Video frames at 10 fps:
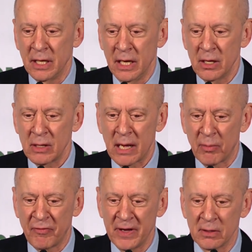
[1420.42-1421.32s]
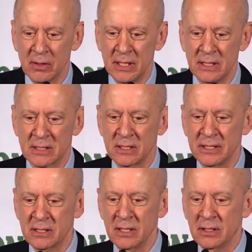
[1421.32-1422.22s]
Here, Halbfinger is
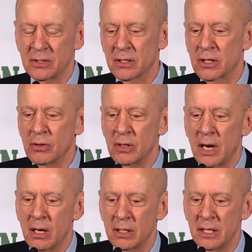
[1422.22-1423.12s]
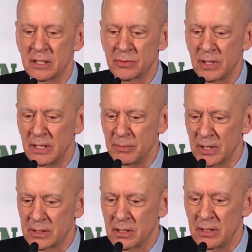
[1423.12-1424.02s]
listening to the Israeli
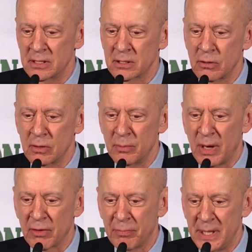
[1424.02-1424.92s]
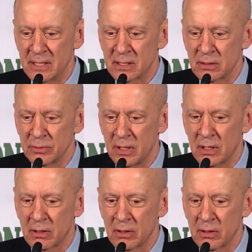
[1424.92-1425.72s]
military's current mouthpiece, Lieutenant